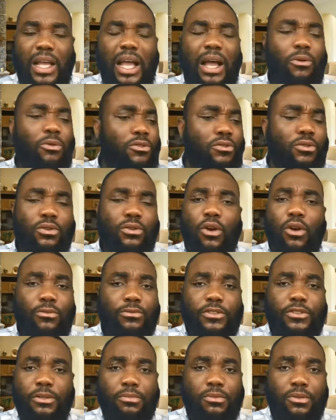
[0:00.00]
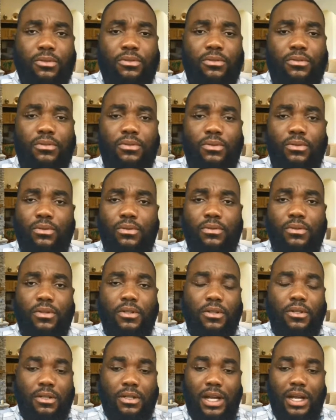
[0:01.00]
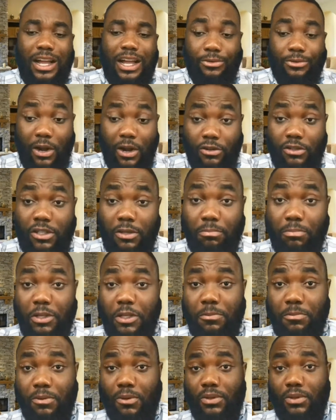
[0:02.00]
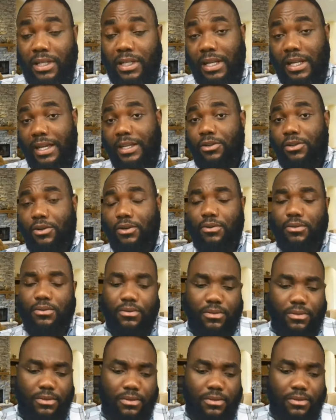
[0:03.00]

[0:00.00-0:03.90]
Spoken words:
I was so comfortable around the people that I know.